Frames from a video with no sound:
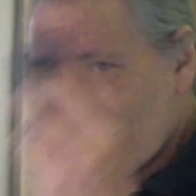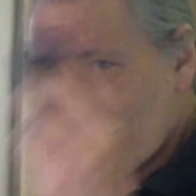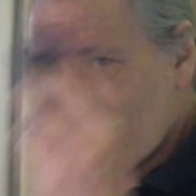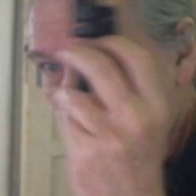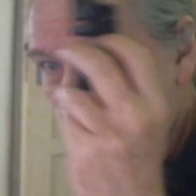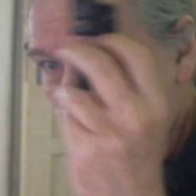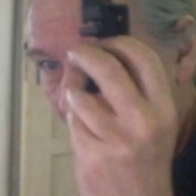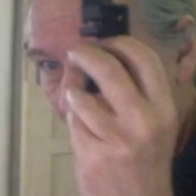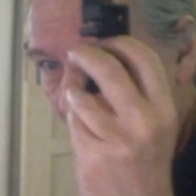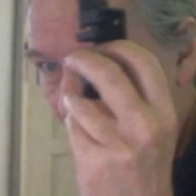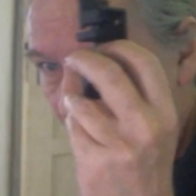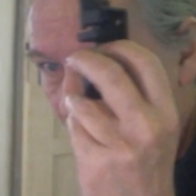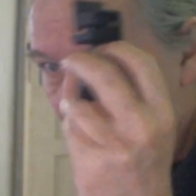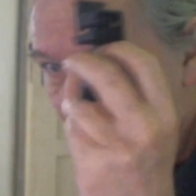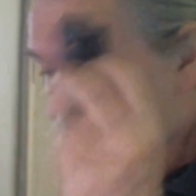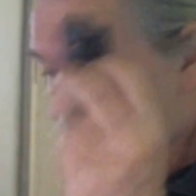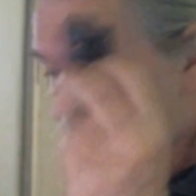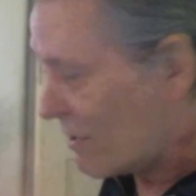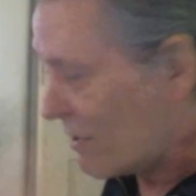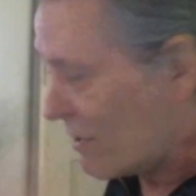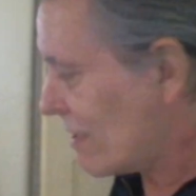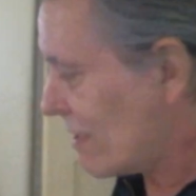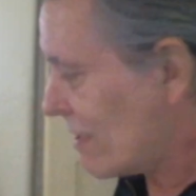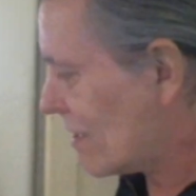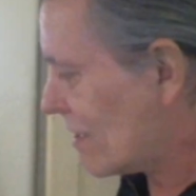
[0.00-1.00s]
with this
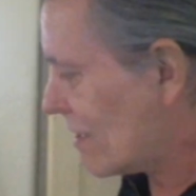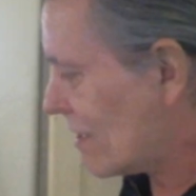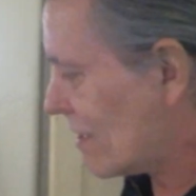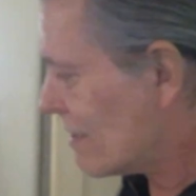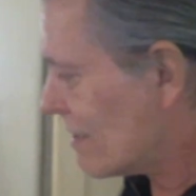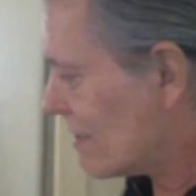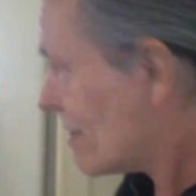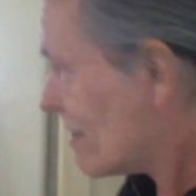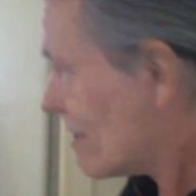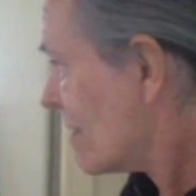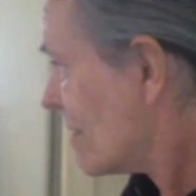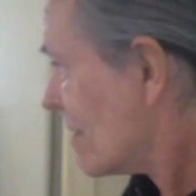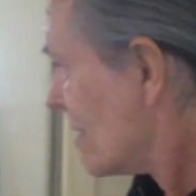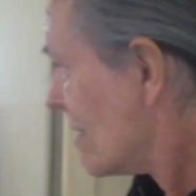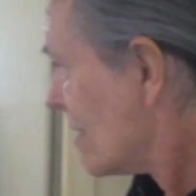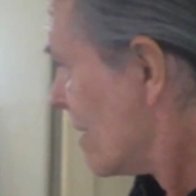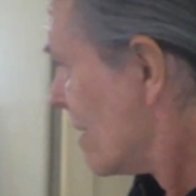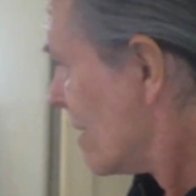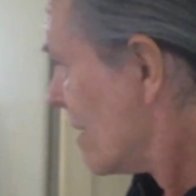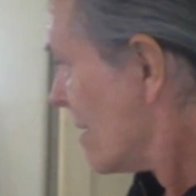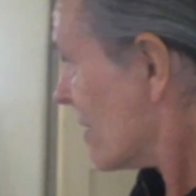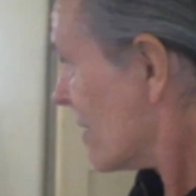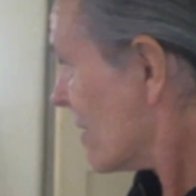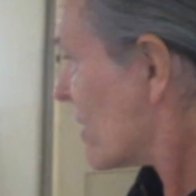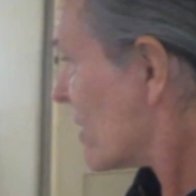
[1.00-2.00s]
one
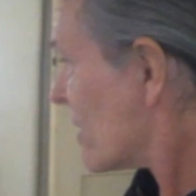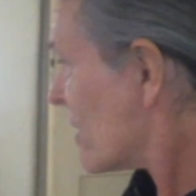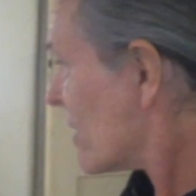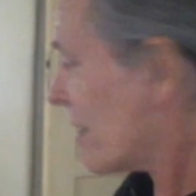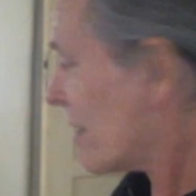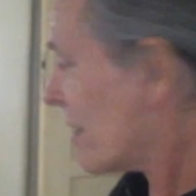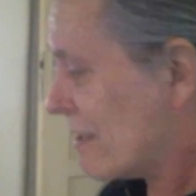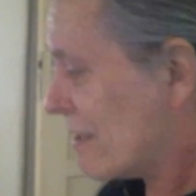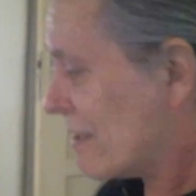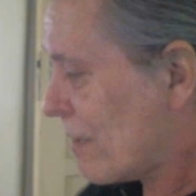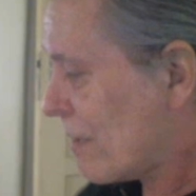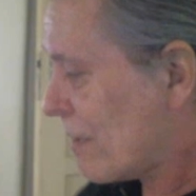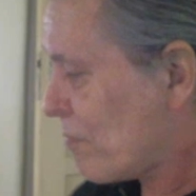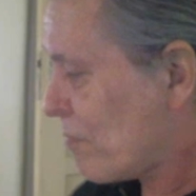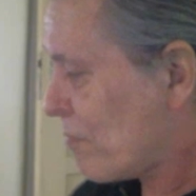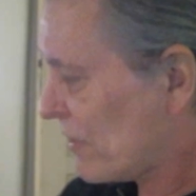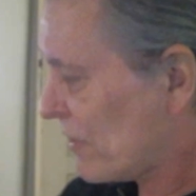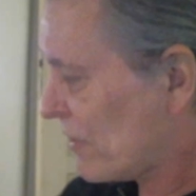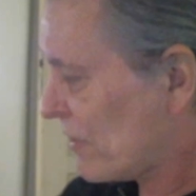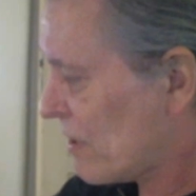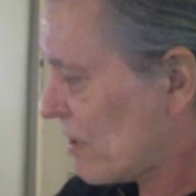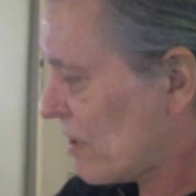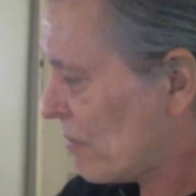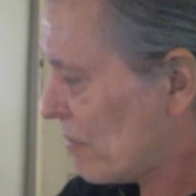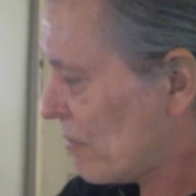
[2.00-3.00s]
and tighten the
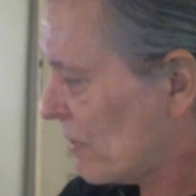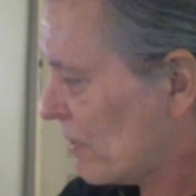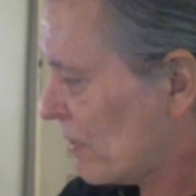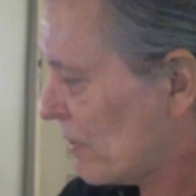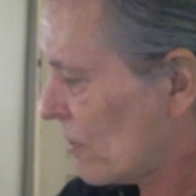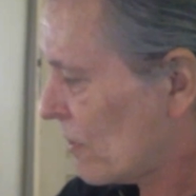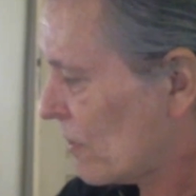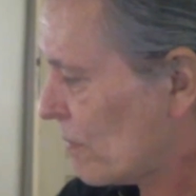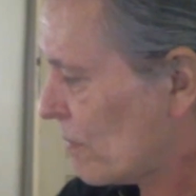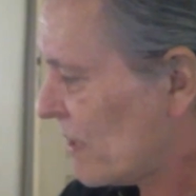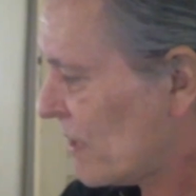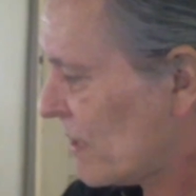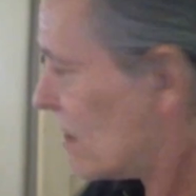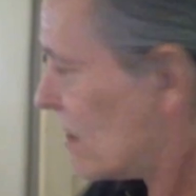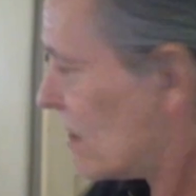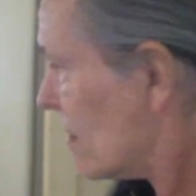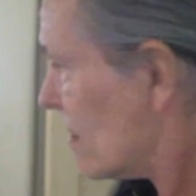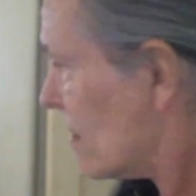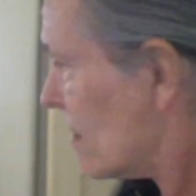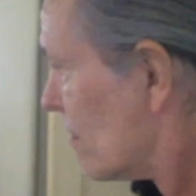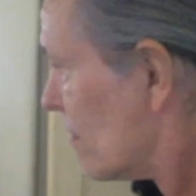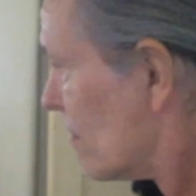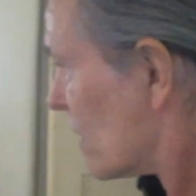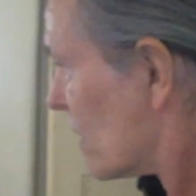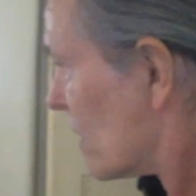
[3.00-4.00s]
belt up a little bit
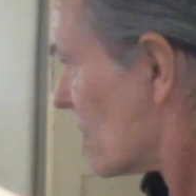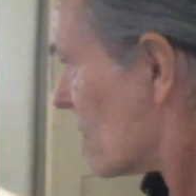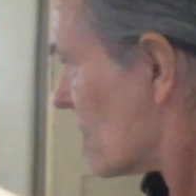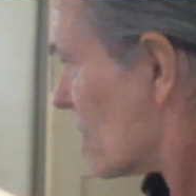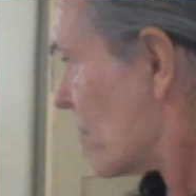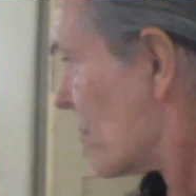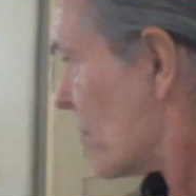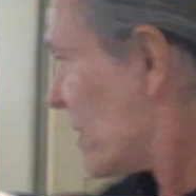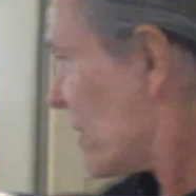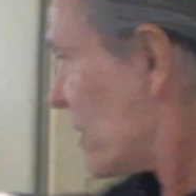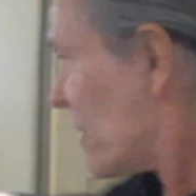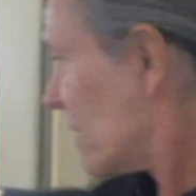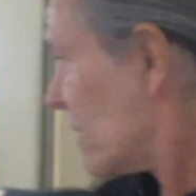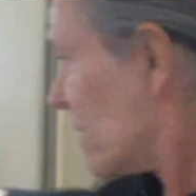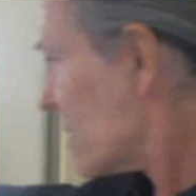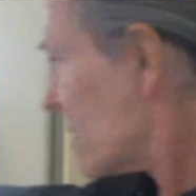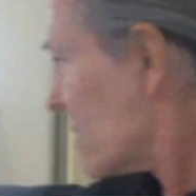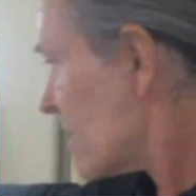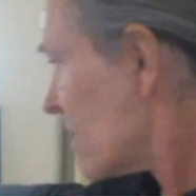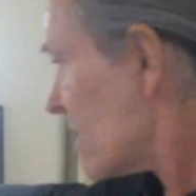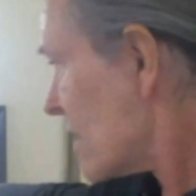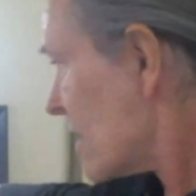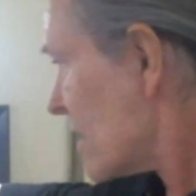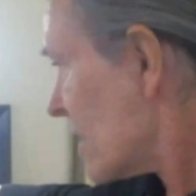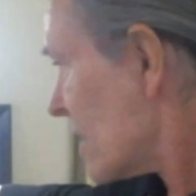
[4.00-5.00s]
because the belt
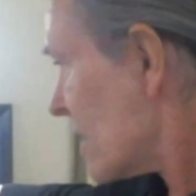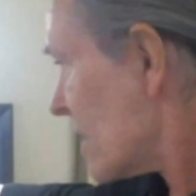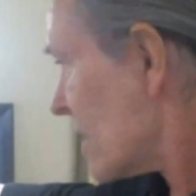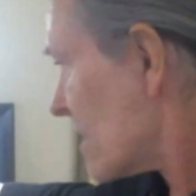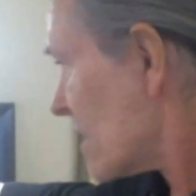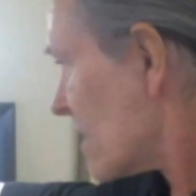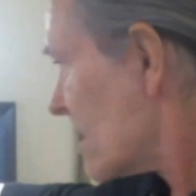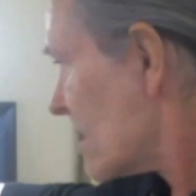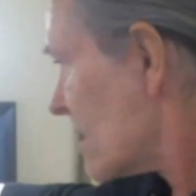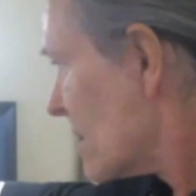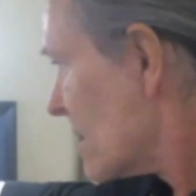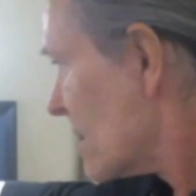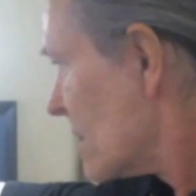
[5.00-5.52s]
is not